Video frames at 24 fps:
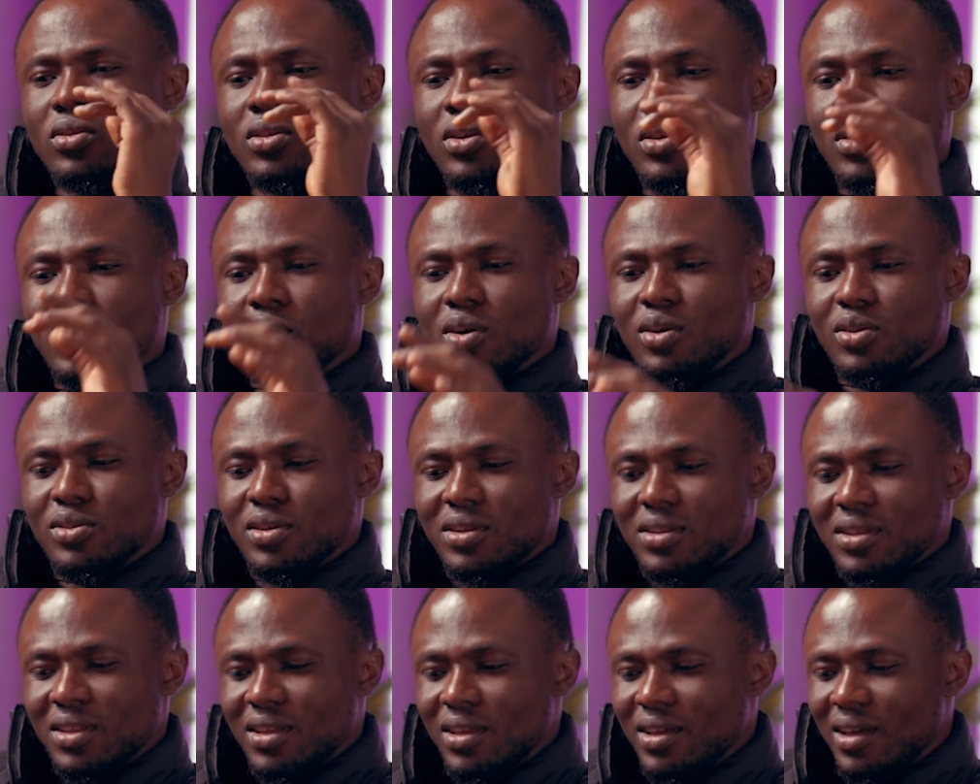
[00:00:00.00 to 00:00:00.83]

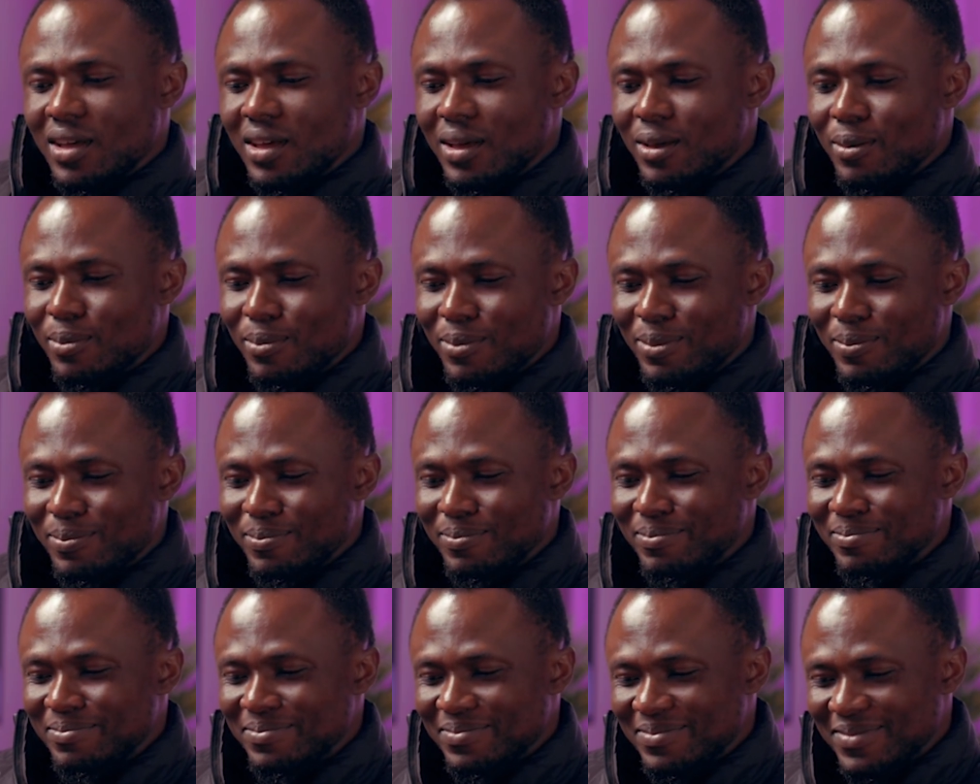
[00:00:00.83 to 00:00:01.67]
on.
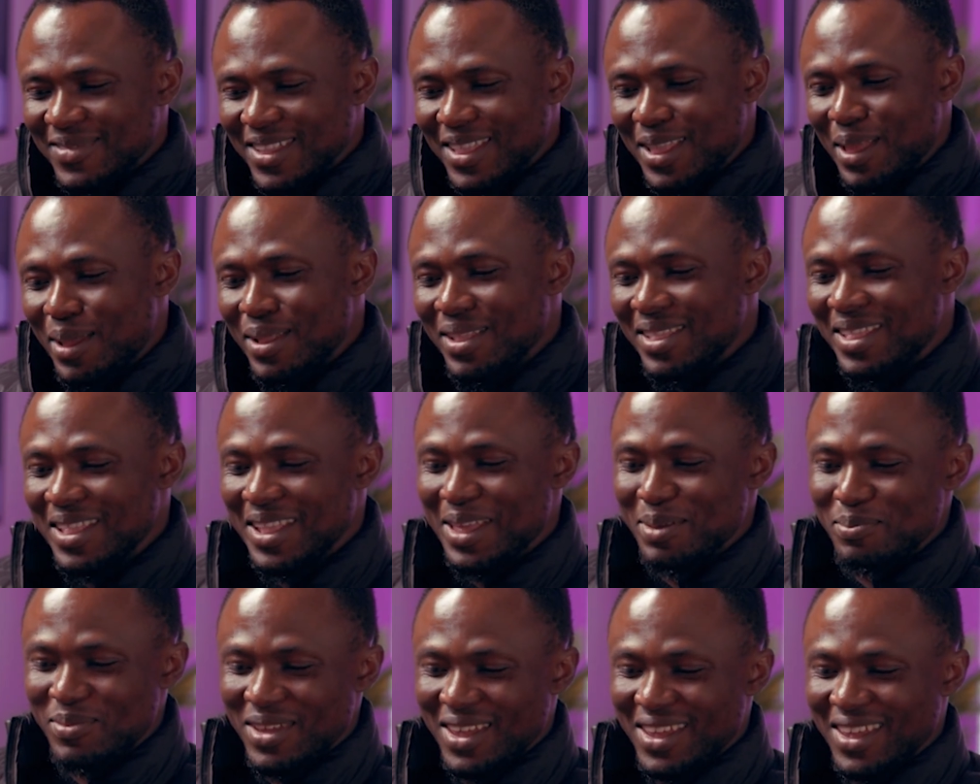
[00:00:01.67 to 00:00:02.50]

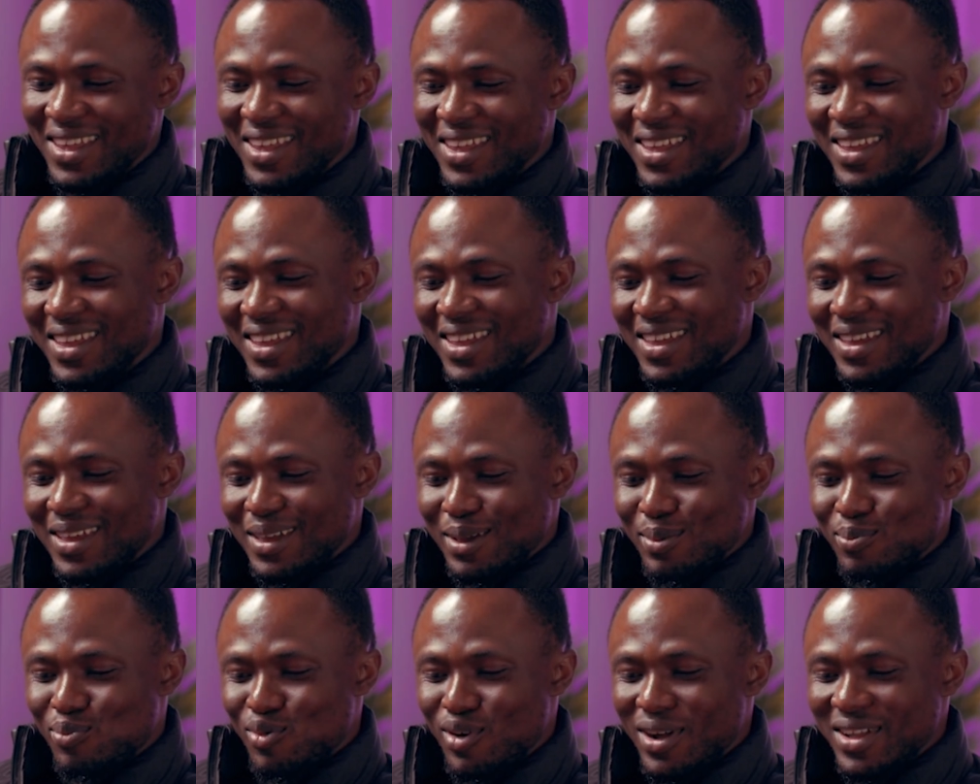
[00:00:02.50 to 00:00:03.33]
Let me
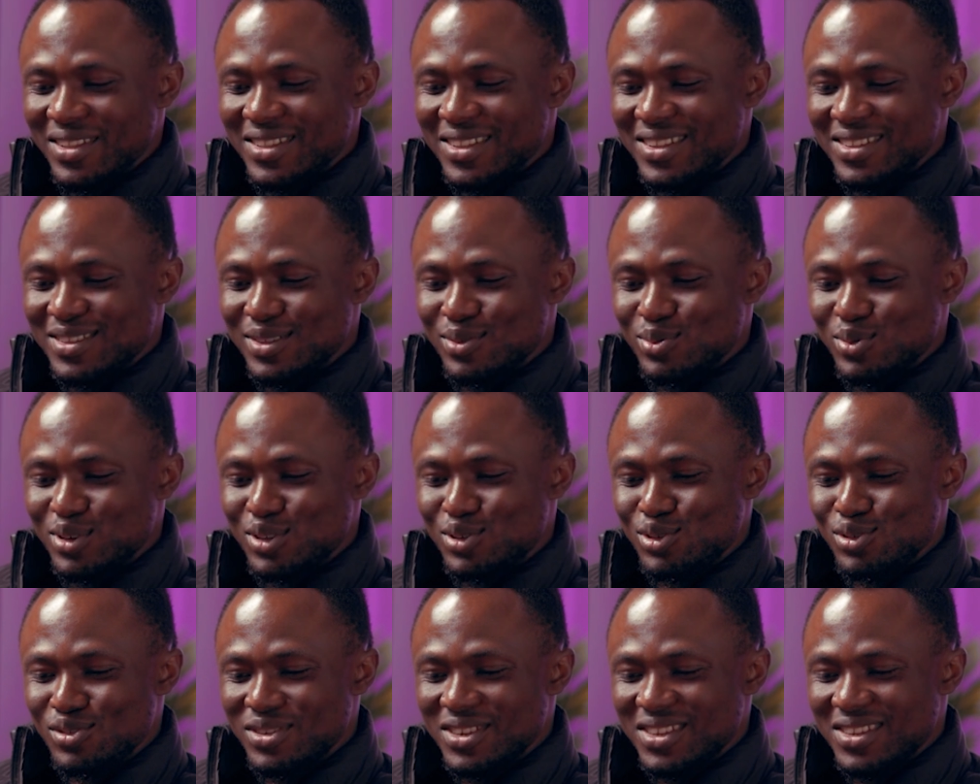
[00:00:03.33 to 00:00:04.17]
process
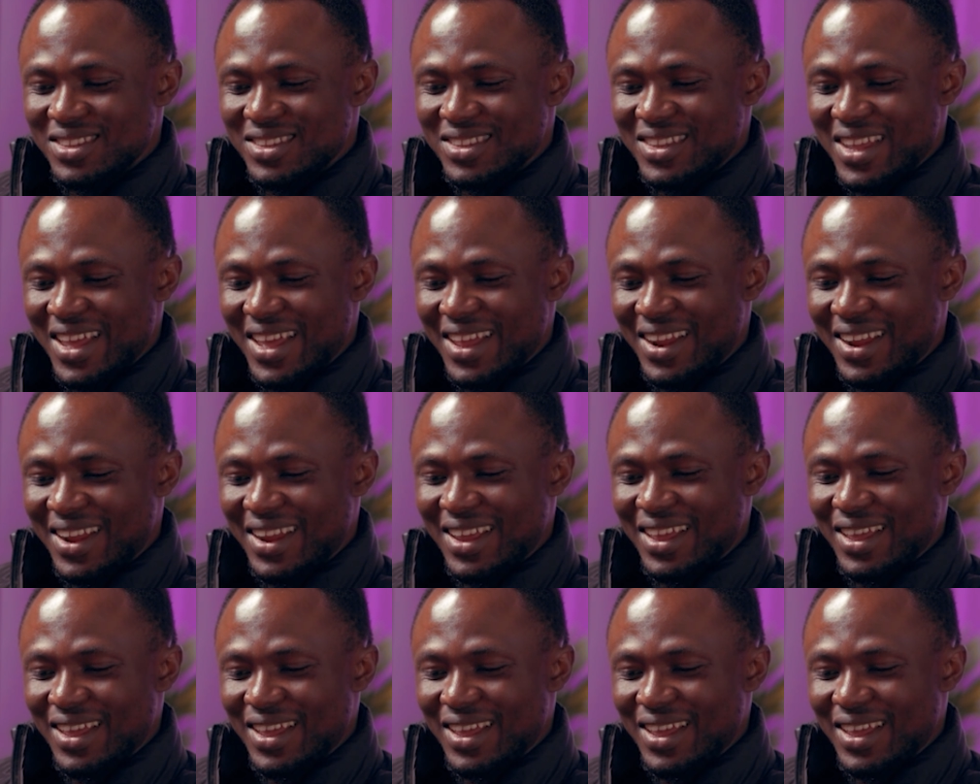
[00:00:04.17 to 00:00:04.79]
what you just said.